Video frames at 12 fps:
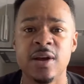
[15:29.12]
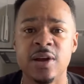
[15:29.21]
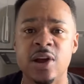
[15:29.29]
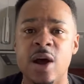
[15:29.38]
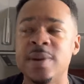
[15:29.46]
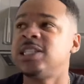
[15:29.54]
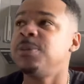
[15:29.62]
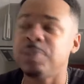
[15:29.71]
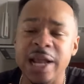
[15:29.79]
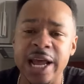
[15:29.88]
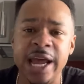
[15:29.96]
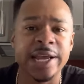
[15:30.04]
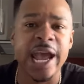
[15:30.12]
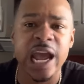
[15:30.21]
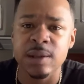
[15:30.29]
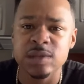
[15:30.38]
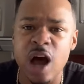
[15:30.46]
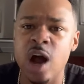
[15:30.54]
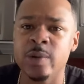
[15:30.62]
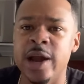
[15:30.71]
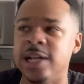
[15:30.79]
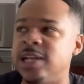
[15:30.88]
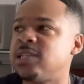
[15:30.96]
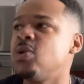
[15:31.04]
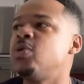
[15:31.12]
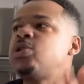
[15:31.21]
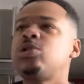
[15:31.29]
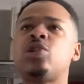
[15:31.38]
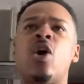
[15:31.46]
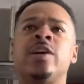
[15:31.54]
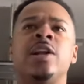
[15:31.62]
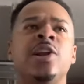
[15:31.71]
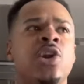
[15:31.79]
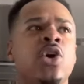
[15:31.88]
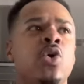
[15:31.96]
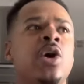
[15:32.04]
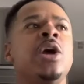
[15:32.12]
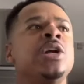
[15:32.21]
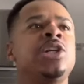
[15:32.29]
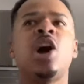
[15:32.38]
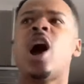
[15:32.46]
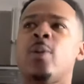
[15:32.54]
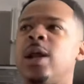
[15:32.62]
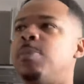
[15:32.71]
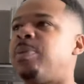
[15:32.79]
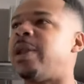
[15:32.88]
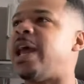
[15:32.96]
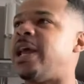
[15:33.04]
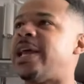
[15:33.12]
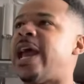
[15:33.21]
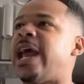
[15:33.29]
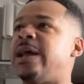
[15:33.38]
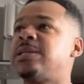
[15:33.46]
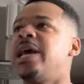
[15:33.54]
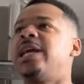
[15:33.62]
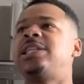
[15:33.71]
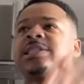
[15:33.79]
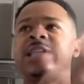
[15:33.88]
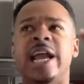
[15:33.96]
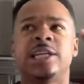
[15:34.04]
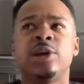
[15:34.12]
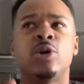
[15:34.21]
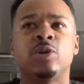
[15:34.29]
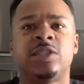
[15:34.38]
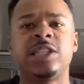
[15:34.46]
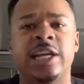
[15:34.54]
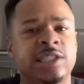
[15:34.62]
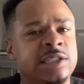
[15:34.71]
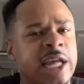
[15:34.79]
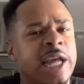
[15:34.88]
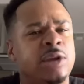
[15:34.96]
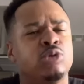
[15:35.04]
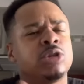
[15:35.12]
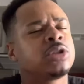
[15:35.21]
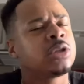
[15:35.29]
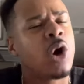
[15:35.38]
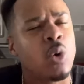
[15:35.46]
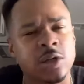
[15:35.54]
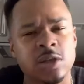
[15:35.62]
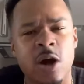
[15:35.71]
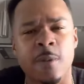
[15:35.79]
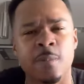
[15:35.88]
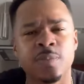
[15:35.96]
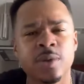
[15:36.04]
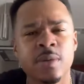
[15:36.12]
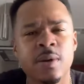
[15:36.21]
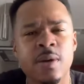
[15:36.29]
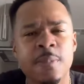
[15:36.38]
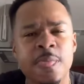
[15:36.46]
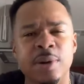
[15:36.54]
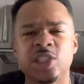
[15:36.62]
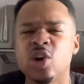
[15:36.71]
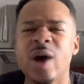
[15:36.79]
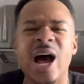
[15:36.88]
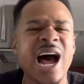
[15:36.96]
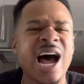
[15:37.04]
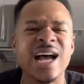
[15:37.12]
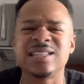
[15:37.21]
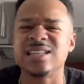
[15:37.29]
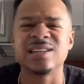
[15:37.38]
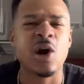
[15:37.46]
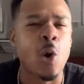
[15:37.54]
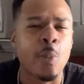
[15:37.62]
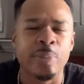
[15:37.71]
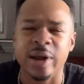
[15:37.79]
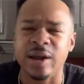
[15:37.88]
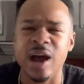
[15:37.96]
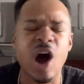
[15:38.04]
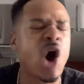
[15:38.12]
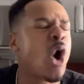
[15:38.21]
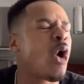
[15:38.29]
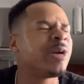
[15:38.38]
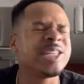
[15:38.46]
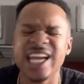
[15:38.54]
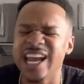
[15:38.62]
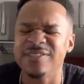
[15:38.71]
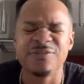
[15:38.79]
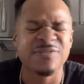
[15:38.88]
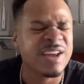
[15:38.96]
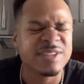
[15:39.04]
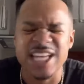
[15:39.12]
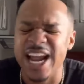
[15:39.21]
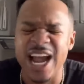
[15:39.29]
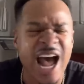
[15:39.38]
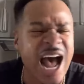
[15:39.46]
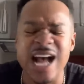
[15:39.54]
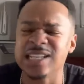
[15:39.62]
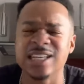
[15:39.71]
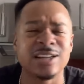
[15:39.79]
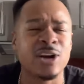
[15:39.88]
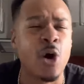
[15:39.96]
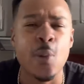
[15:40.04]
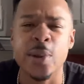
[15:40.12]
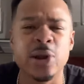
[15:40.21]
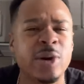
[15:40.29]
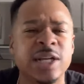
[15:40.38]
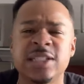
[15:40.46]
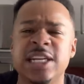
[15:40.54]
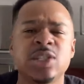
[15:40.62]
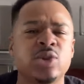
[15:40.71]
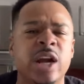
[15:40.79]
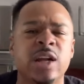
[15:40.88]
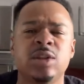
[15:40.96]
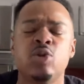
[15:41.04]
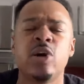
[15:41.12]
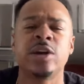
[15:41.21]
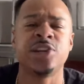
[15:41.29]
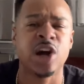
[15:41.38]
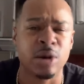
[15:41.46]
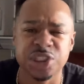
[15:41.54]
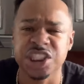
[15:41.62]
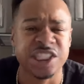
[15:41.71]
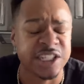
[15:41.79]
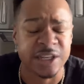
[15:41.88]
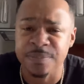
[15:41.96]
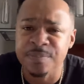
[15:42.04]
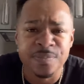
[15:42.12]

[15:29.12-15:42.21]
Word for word: You know what I mean? She playing games already. As soon as you start getting to know her, she already playing games. And she think you don't see it. She think you slow or something. But your eyes is open. All 10, 15 eyes is open. You can see straight through her dumb shit.